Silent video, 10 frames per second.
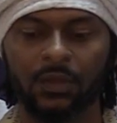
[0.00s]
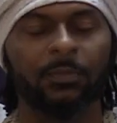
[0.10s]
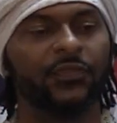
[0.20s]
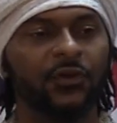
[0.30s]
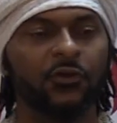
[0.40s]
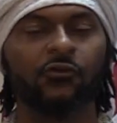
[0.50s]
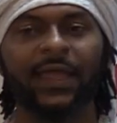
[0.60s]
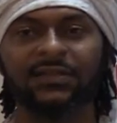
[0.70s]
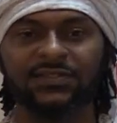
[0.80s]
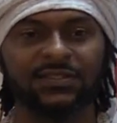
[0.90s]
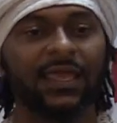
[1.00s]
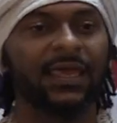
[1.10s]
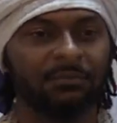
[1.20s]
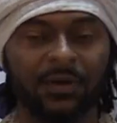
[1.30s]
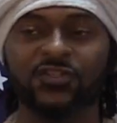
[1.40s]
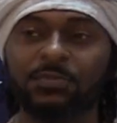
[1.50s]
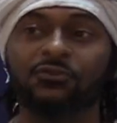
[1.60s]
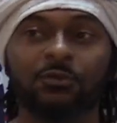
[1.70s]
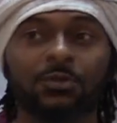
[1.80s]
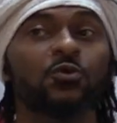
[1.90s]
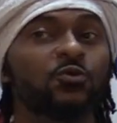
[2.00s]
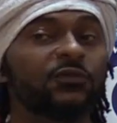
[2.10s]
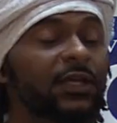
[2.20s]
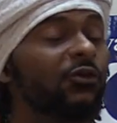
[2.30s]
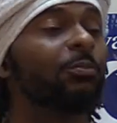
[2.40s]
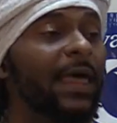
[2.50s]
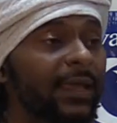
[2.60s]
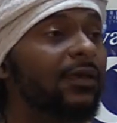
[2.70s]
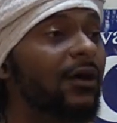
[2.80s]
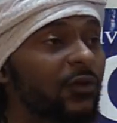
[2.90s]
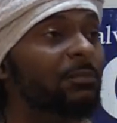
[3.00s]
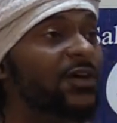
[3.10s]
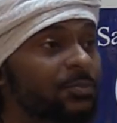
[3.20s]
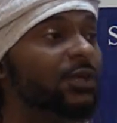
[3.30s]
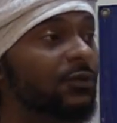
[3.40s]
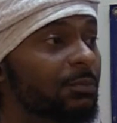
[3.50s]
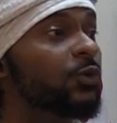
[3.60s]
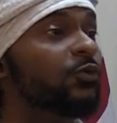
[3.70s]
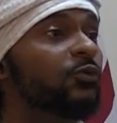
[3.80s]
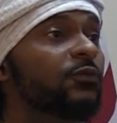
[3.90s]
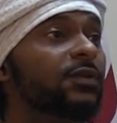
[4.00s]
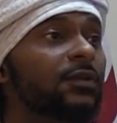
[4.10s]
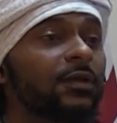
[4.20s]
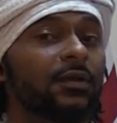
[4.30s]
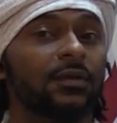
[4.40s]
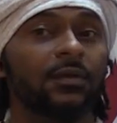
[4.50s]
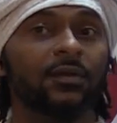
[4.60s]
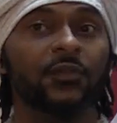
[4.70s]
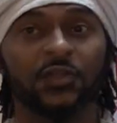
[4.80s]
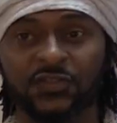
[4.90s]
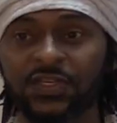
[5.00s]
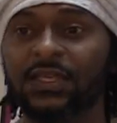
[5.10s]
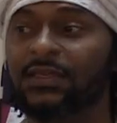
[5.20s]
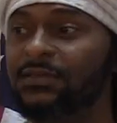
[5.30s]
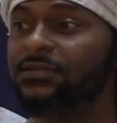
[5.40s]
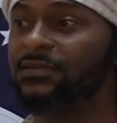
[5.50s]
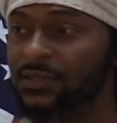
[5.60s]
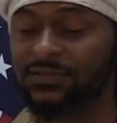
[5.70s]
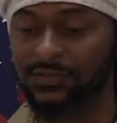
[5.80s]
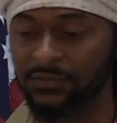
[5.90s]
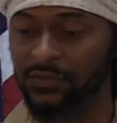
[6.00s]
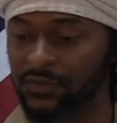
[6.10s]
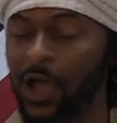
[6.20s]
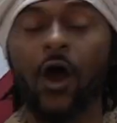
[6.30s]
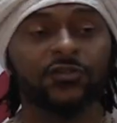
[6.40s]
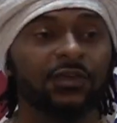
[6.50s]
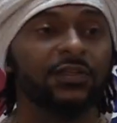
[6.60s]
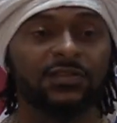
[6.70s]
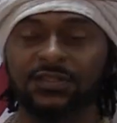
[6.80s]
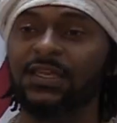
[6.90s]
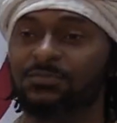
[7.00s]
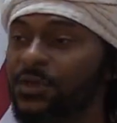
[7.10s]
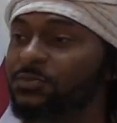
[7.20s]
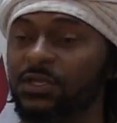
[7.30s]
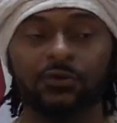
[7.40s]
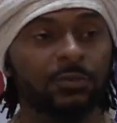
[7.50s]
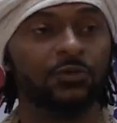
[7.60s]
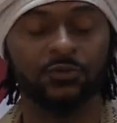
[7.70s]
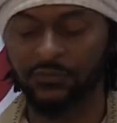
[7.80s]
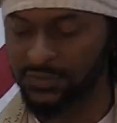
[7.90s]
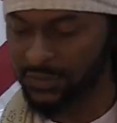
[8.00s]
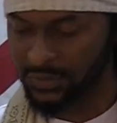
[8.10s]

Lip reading: But the great sin must be removed. Negro, black, and colored must be removed. The disease, the cause of the disease must be removed.